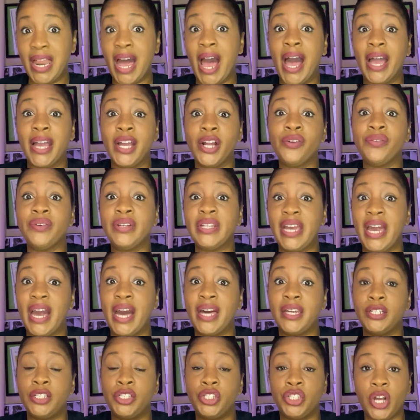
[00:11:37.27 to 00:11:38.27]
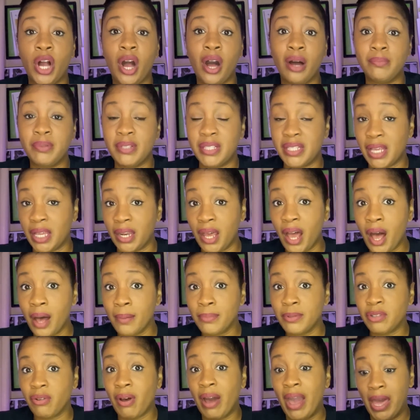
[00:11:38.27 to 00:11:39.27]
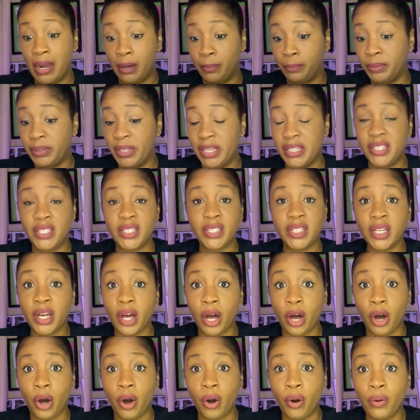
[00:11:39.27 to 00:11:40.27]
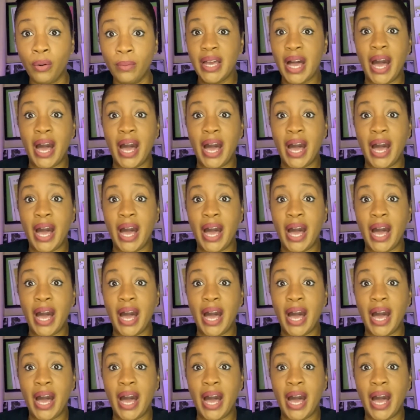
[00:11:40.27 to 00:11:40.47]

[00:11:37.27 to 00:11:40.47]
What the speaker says: I already had a job set up, so I had a place to go,